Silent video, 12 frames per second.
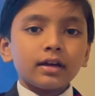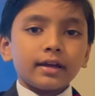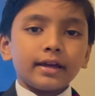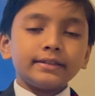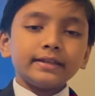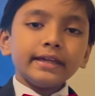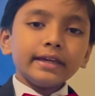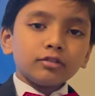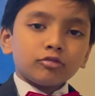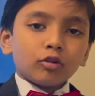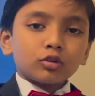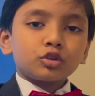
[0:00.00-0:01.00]
it's
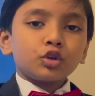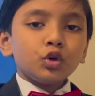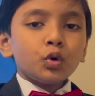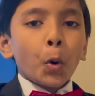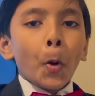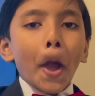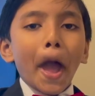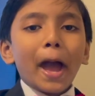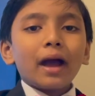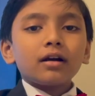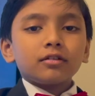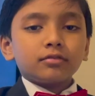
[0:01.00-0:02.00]
equal to,
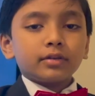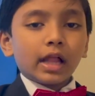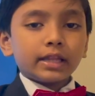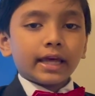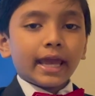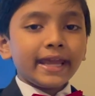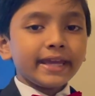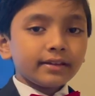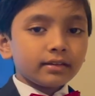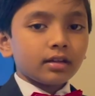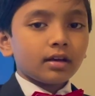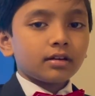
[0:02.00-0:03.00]
well,
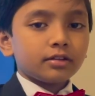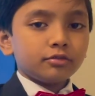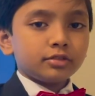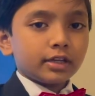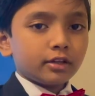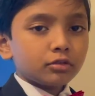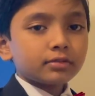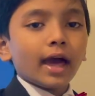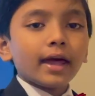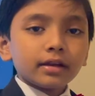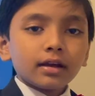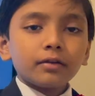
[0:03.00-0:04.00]
8, you should know
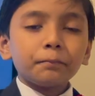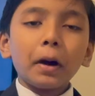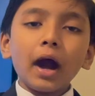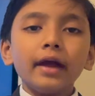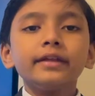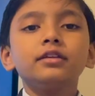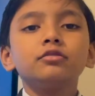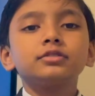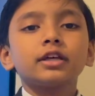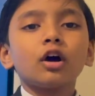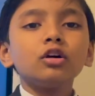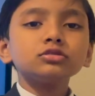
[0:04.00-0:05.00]
that, pi, you
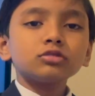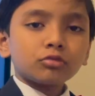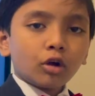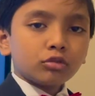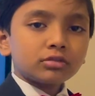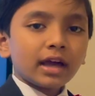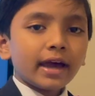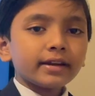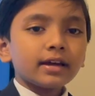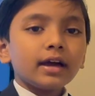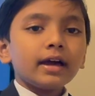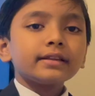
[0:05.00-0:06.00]
should also know that,
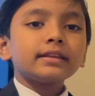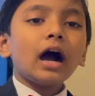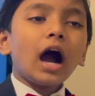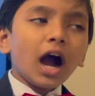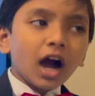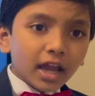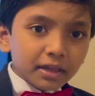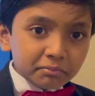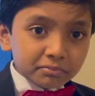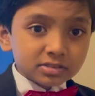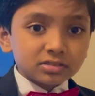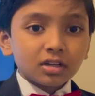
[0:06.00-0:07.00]
times
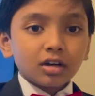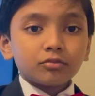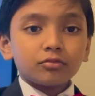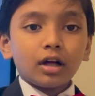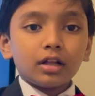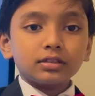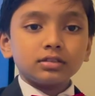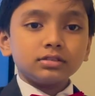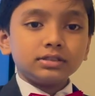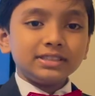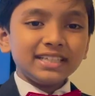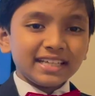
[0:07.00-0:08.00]
well,
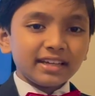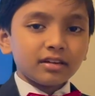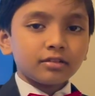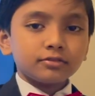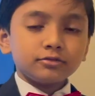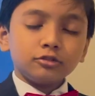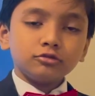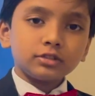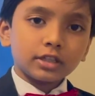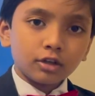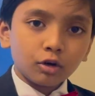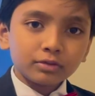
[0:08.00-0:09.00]
g, you
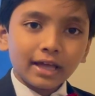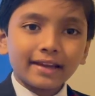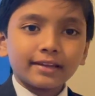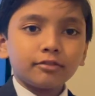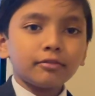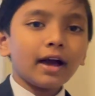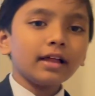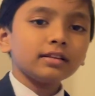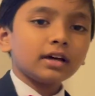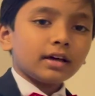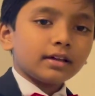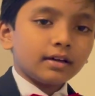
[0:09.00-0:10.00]
should know that as well.
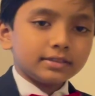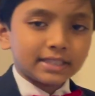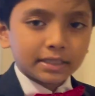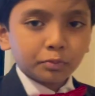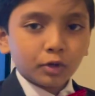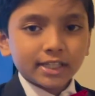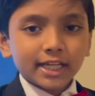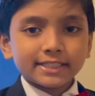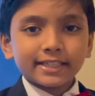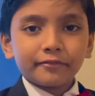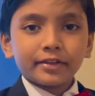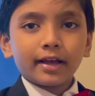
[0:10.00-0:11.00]
Uh,
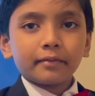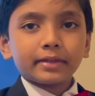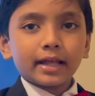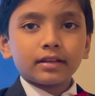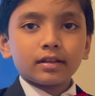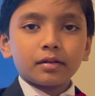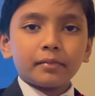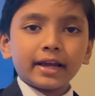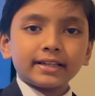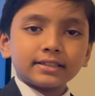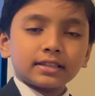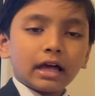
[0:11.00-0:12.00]
6.67 times 10 to the
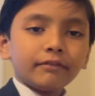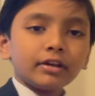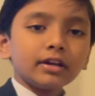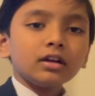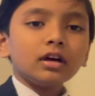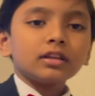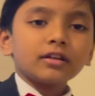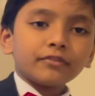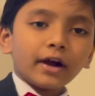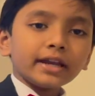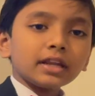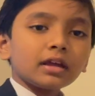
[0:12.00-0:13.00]
minus 11
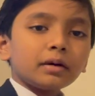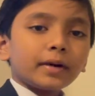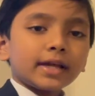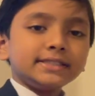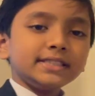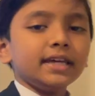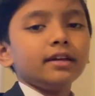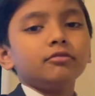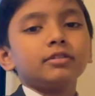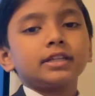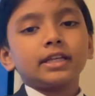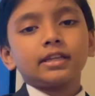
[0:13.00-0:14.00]
divided by c,
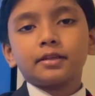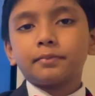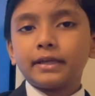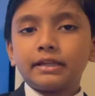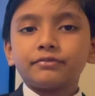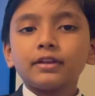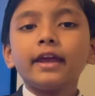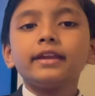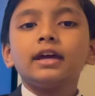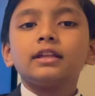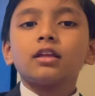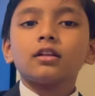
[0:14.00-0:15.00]
which is the speed of light,
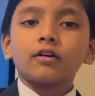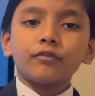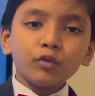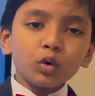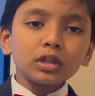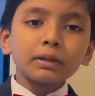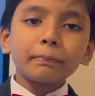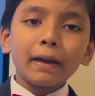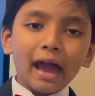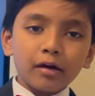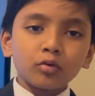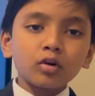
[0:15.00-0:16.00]
to the fourth
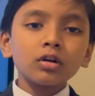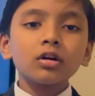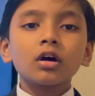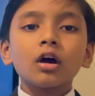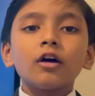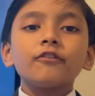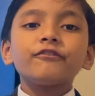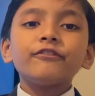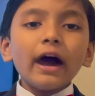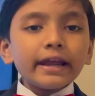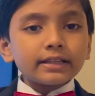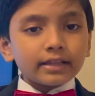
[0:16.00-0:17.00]
power,
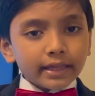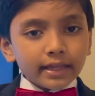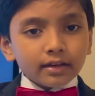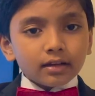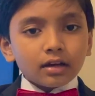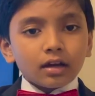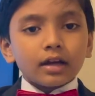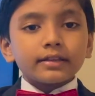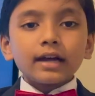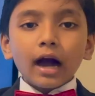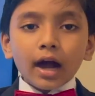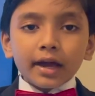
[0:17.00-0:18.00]
finally,
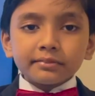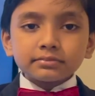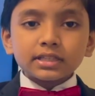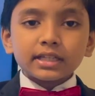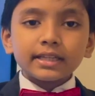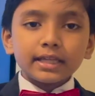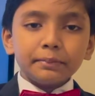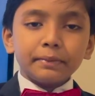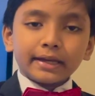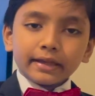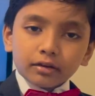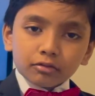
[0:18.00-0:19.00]
times t
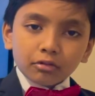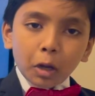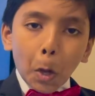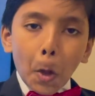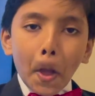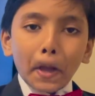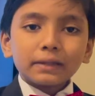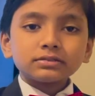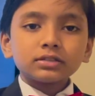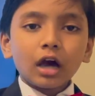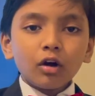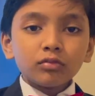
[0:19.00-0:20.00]
mini. So,